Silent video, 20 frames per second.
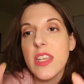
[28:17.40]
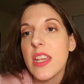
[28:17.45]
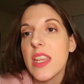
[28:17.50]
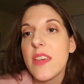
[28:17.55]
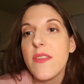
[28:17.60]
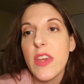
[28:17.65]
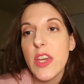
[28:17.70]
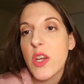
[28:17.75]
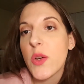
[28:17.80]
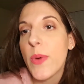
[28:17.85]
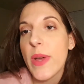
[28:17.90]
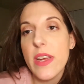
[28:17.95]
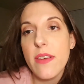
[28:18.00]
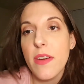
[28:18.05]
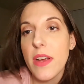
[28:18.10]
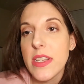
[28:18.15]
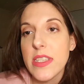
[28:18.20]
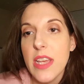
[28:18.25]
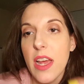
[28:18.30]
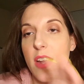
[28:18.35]
gonna give you a quick
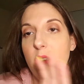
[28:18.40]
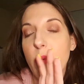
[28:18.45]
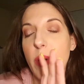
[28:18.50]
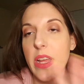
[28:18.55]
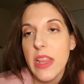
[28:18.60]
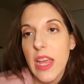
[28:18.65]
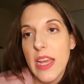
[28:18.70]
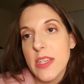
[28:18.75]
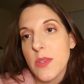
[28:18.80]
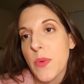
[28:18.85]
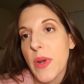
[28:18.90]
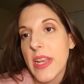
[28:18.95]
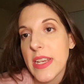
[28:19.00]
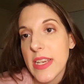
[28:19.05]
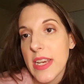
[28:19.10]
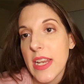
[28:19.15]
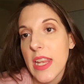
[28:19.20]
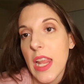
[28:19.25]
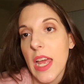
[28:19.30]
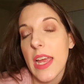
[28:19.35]
rundown of what I liked and what I
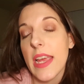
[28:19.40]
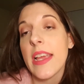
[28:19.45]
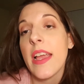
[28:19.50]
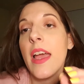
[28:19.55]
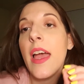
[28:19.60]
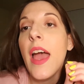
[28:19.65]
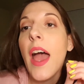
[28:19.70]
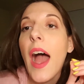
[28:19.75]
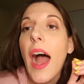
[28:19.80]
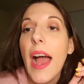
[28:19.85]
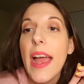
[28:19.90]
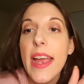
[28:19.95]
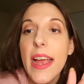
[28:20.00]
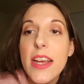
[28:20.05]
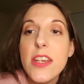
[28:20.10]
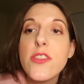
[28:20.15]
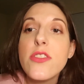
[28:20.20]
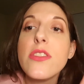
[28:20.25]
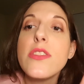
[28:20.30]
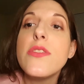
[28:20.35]
didn't like. I
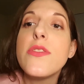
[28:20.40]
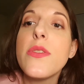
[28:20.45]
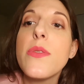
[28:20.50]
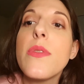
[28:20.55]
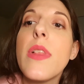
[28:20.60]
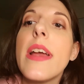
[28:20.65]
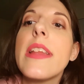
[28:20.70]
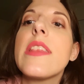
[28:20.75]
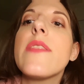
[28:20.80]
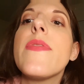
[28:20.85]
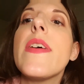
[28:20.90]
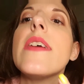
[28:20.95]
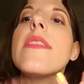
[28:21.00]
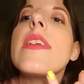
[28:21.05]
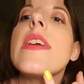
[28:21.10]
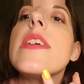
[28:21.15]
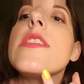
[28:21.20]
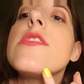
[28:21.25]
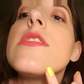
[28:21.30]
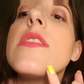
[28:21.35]
actually do like the
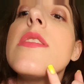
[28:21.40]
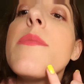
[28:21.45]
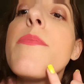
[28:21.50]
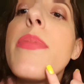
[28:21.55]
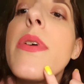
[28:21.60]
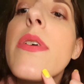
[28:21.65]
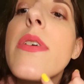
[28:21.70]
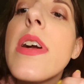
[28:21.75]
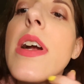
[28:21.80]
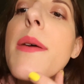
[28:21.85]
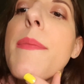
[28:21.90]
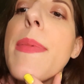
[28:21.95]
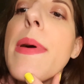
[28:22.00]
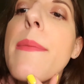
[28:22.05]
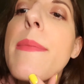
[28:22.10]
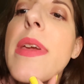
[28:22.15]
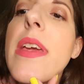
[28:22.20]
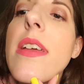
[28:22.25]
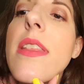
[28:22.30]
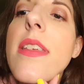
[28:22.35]
foundation. It broke up
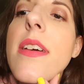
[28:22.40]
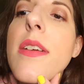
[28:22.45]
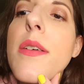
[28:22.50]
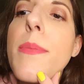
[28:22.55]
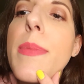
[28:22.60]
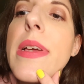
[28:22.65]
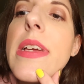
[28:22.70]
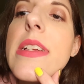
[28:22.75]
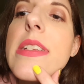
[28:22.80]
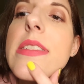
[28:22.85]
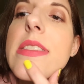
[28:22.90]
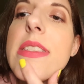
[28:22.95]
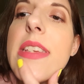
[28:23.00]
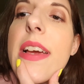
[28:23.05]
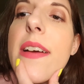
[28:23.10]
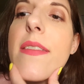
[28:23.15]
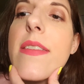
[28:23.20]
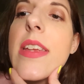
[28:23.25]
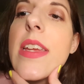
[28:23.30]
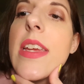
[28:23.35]
on me a little bit
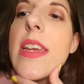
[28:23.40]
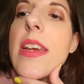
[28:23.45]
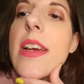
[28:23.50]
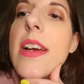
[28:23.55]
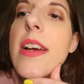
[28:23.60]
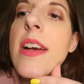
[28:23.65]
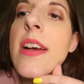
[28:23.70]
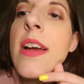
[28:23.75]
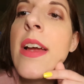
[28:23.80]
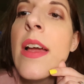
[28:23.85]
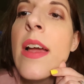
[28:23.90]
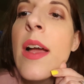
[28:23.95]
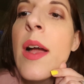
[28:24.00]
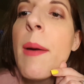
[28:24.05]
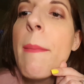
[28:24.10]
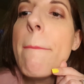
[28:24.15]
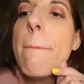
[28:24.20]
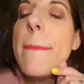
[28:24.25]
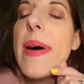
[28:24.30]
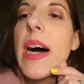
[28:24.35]
down here,
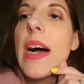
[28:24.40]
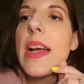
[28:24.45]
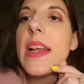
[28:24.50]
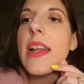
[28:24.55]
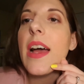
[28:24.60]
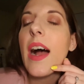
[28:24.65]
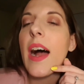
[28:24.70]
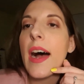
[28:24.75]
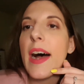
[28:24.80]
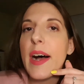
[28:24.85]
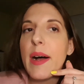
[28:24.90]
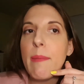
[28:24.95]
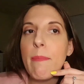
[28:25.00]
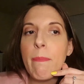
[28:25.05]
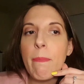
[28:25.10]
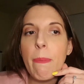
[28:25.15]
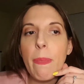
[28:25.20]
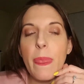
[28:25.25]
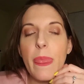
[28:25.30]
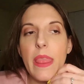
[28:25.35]
but
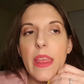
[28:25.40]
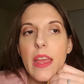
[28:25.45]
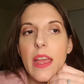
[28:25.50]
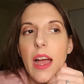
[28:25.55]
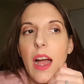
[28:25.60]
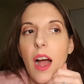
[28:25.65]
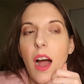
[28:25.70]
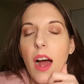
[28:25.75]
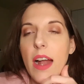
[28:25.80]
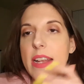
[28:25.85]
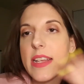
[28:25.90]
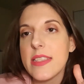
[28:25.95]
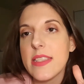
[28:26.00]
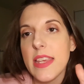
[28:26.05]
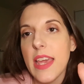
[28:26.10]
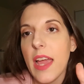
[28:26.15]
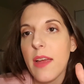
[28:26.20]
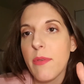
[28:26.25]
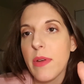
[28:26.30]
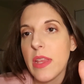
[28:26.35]

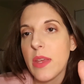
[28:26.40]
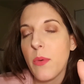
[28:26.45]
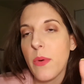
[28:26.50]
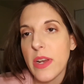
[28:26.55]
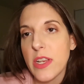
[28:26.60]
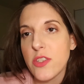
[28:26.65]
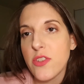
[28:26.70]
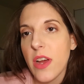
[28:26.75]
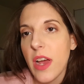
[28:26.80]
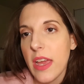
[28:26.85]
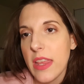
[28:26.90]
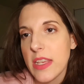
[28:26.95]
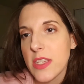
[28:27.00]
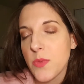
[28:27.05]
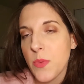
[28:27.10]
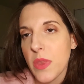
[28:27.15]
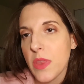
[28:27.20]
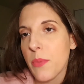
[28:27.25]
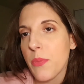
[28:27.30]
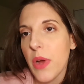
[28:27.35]
honestly, I really want to try
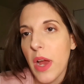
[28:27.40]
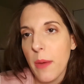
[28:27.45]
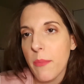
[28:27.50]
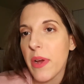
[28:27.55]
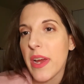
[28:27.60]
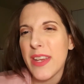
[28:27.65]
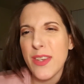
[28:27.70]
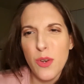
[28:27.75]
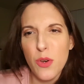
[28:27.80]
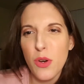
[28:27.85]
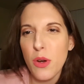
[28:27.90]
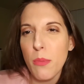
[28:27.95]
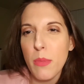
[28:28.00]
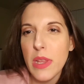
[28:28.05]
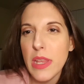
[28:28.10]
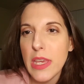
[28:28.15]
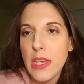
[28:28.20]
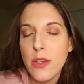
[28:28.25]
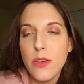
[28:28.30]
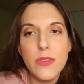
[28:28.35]
this with the primer I
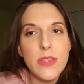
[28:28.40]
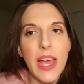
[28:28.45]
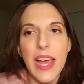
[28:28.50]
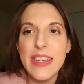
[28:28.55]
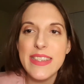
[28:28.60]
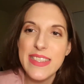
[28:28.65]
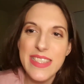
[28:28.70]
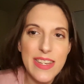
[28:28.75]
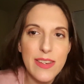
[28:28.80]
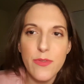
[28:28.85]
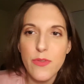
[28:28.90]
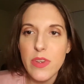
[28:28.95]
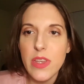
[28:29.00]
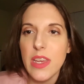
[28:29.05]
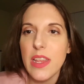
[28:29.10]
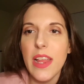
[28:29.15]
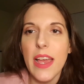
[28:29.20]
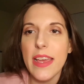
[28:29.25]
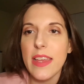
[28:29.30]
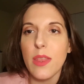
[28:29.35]
normally use. I didn't really
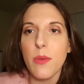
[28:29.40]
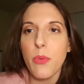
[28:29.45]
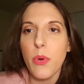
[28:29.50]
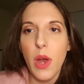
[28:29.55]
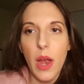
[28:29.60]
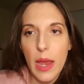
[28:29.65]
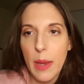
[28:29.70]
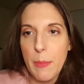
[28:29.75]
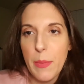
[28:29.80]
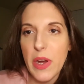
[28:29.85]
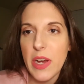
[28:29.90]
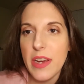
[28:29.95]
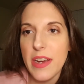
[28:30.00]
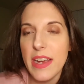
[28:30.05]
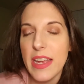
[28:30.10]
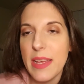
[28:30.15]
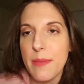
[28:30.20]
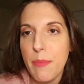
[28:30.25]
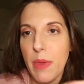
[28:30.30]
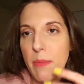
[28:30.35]
like the primer.
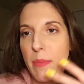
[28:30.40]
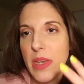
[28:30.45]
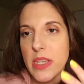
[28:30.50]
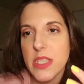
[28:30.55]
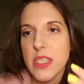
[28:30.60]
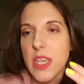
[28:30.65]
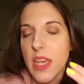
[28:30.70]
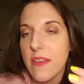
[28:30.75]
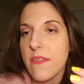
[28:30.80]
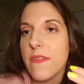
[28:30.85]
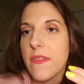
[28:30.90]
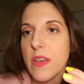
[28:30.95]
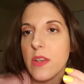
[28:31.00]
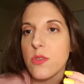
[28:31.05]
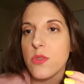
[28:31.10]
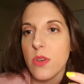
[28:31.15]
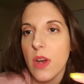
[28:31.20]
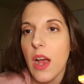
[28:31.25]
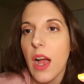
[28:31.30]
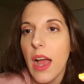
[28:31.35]
It made my skin feel
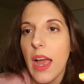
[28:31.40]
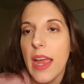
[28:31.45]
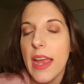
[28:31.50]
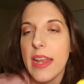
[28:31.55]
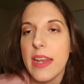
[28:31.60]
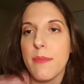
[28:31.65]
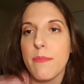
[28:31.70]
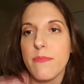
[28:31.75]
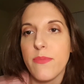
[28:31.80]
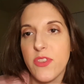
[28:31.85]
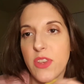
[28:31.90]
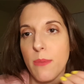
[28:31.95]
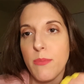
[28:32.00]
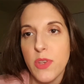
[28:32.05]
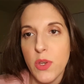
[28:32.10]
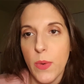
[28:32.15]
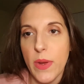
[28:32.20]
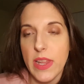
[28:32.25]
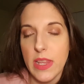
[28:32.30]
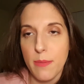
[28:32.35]
dry, and it
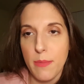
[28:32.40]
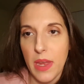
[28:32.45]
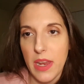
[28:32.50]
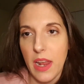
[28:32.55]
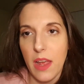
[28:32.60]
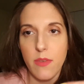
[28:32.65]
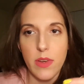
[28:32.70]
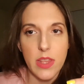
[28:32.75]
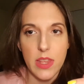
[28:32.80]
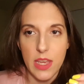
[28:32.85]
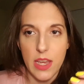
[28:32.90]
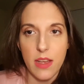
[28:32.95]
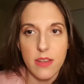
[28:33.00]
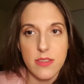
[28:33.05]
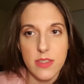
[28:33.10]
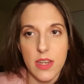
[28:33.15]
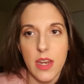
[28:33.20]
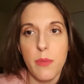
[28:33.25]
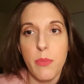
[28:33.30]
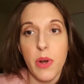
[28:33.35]
subsequently made everything else
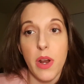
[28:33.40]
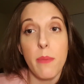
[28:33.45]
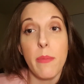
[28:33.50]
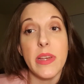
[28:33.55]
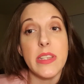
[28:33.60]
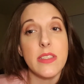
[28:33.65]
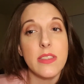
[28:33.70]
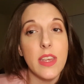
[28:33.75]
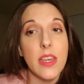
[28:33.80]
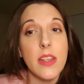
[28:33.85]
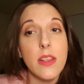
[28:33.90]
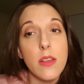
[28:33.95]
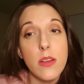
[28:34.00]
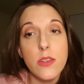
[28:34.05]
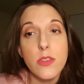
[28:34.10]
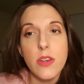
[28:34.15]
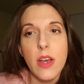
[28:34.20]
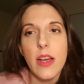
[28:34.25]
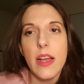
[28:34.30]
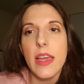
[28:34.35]
that I put on my skin look
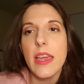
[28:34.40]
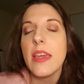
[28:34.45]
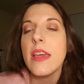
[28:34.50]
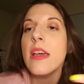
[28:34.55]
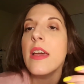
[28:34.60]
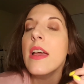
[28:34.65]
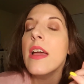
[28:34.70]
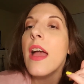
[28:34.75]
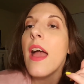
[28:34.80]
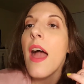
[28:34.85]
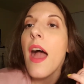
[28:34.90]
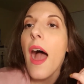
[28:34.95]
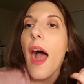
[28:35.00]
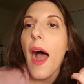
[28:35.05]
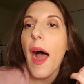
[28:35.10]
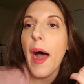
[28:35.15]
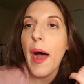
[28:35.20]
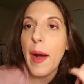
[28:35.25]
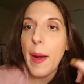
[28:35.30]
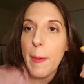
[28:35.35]
dry.
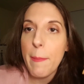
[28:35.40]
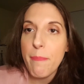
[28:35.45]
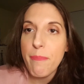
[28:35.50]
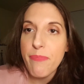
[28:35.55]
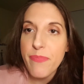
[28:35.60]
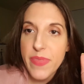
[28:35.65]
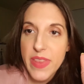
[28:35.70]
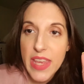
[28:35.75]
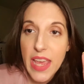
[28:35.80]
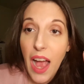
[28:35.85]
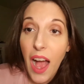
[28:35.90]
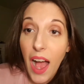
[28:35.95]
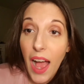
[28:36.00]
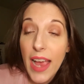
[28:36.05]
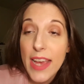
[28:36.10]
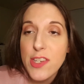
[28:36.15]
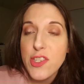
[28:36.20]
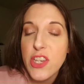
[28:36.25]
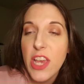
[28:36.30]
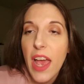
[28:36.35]
The
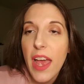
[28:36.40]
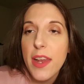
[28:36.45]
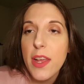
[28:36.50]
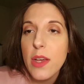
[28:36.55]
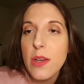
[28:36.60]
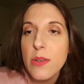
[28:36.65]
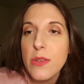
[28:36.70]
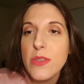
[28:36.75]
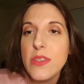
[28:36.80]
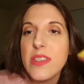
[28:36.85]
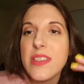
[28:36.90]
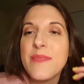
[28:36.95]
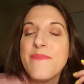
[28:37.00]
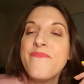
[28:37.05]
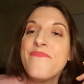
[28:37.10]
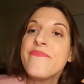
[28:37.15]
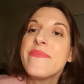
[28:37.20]
eyeshadows,